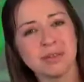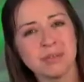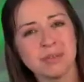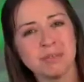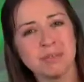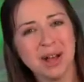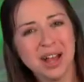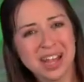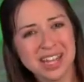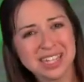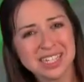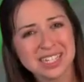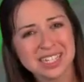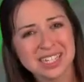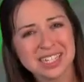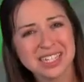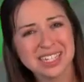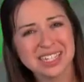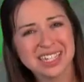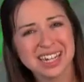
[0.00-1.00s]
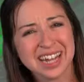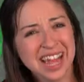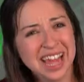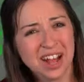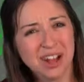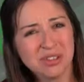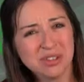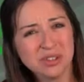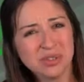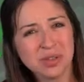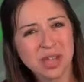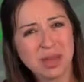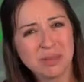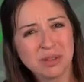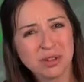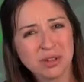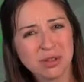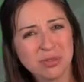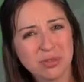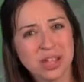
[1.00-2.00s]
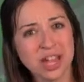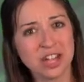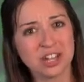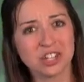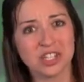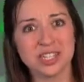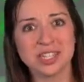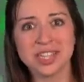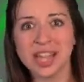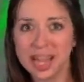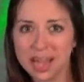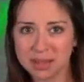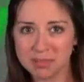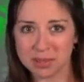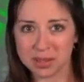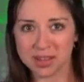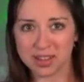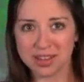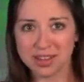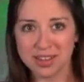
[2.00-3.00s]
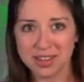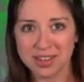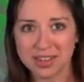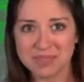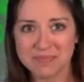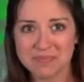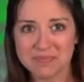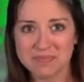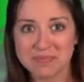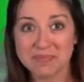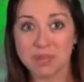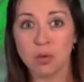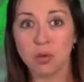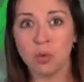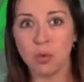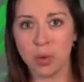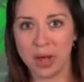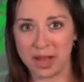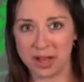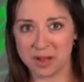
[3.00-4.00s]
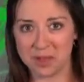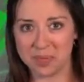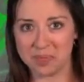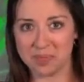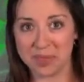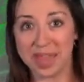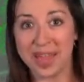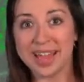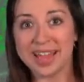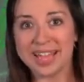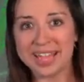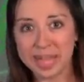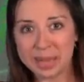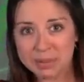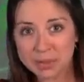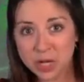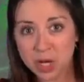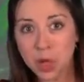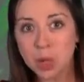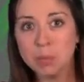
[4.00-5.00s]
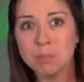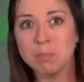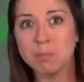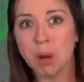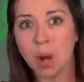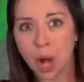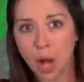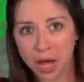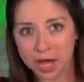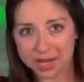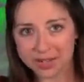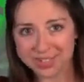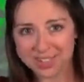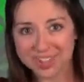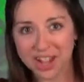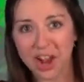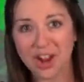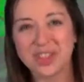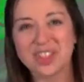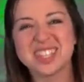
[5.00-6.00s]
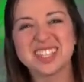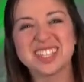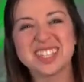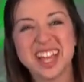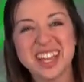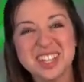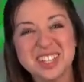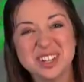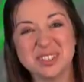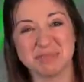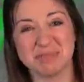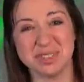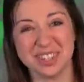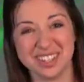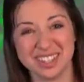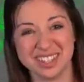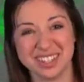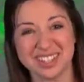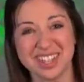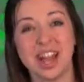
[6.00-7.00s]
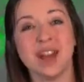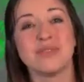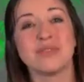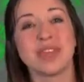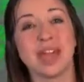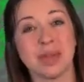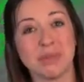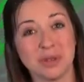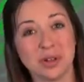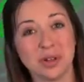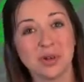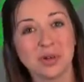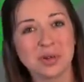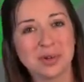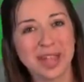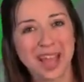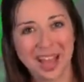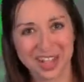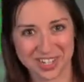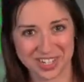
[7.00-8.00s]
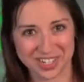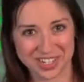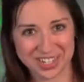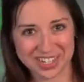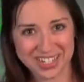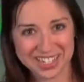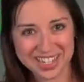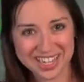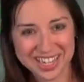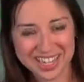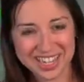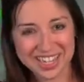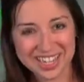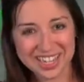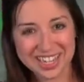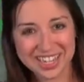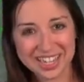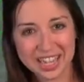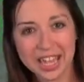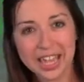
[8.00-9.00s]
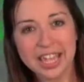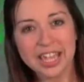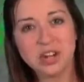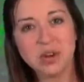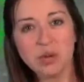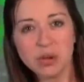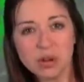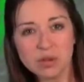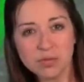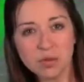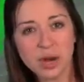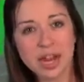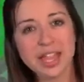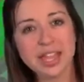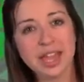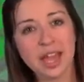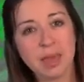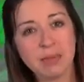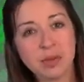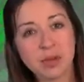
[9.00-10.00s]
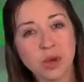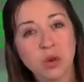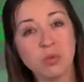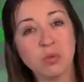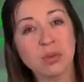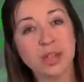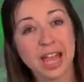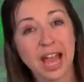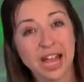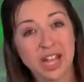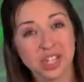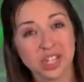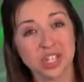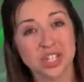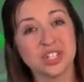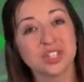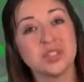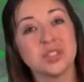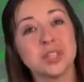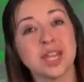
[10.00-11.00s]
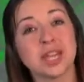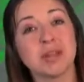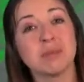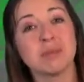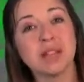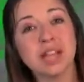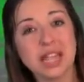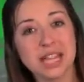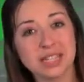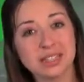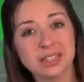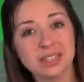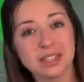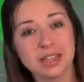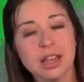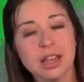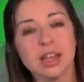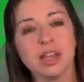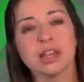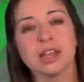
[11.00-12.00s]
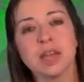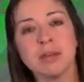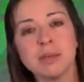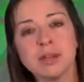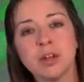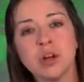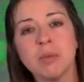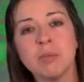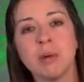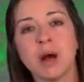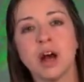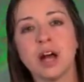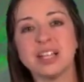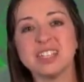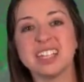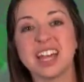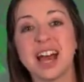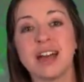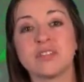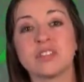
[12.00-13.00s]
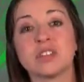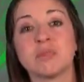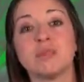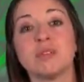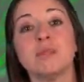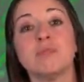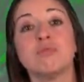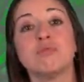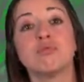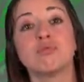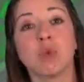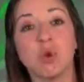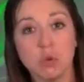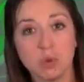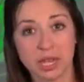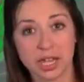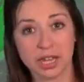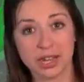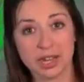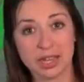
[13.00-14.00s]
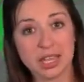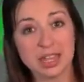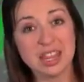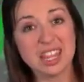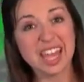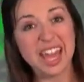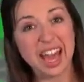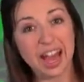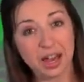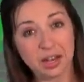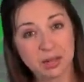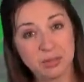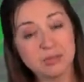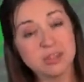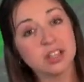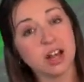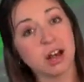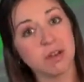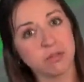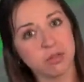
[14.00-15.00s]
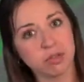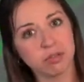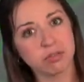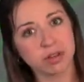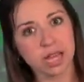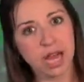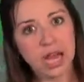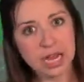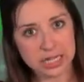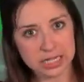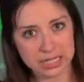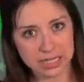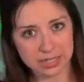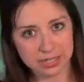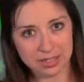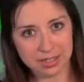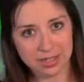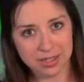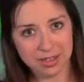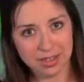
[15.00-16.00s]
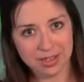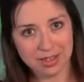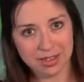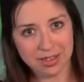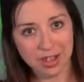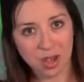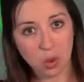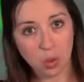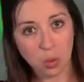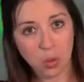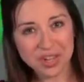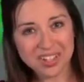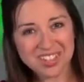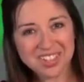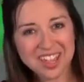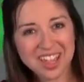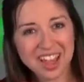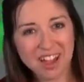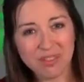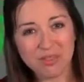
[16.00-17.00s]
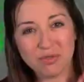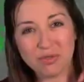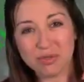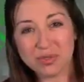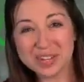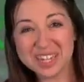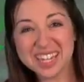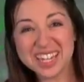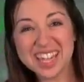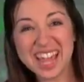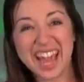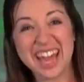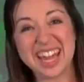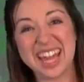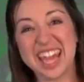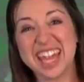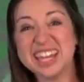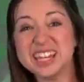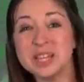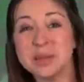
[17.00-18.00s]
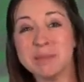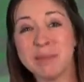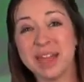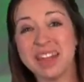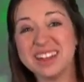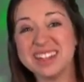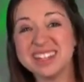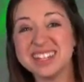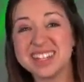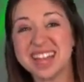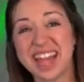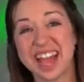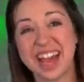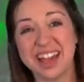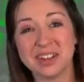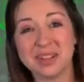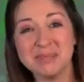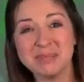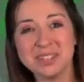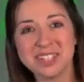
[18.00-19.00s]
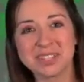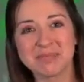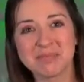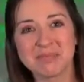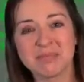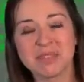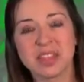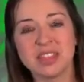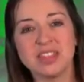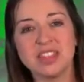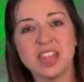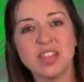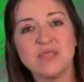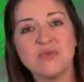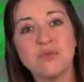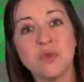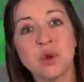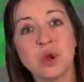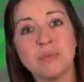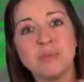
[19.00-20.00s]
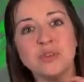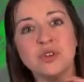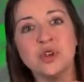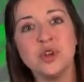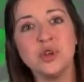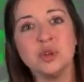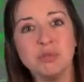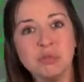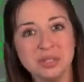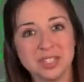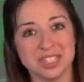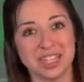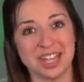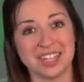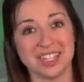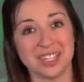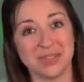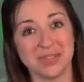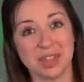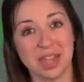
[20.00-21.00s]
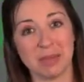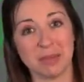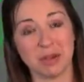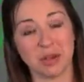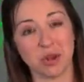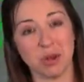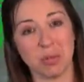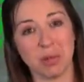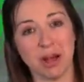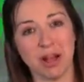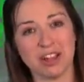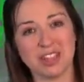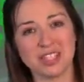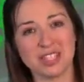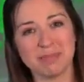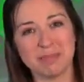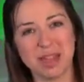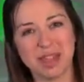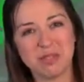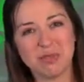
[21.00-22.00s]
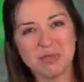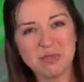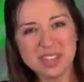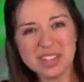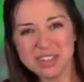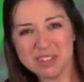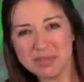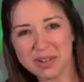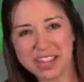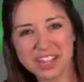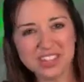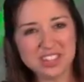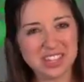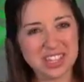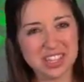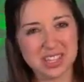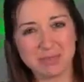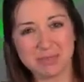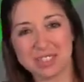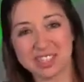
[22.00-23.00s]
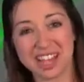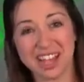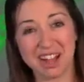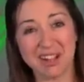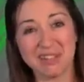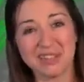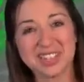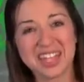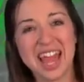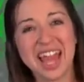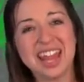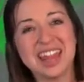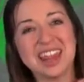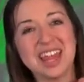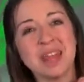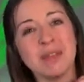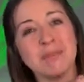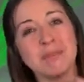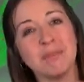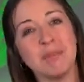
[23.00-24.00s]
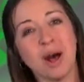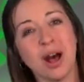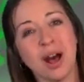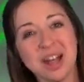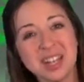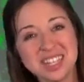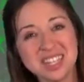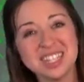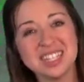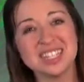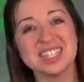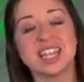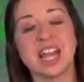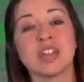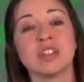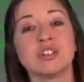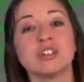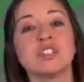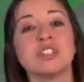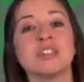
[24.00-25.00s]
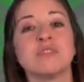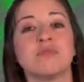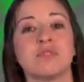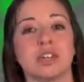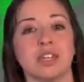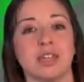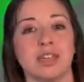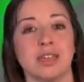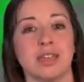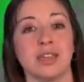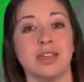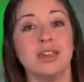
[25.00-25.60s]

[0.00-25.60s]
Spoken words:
But how do chemical reactions happen? Well, chemical bonds are the centerpiece of chemical reactions. In order for a chemical reaction to take place, chemical bonds have to be broken in the atoms of the reactants. Once they are free and independent atoms, they form new sets of chemical bonds by rearranging themselves and then bonding together differently